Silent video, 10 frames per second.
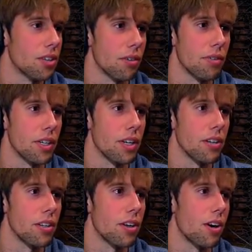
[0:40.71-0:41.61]
Trying to figure
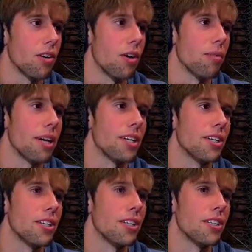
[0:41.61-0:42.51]
out. Oh no, I'm back
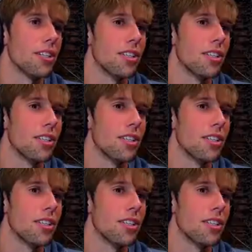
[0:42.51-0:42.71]
here.